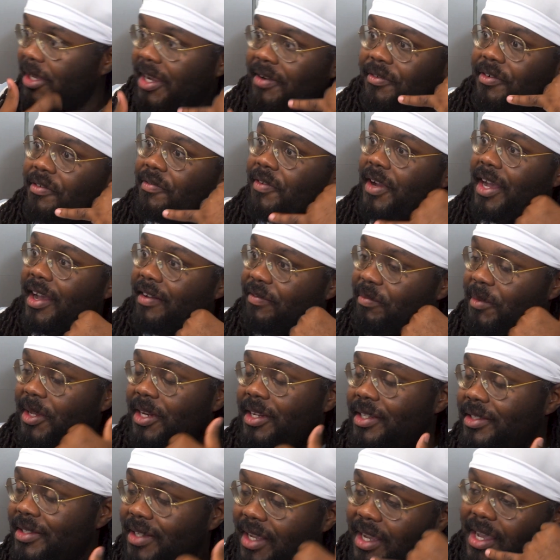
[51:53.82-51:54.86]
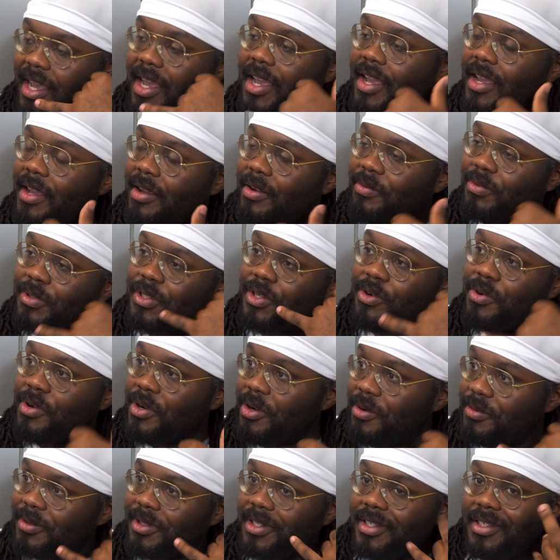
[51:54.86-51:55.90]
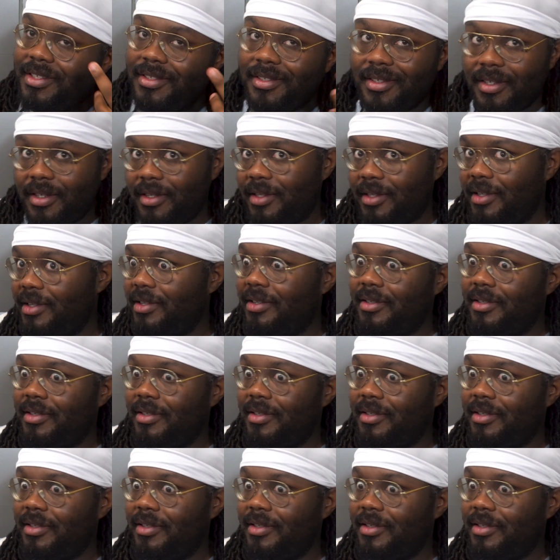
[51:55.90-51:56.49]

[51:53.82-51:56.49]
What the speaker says: me every 5 minutes, like, hey, what's going on with this? Like,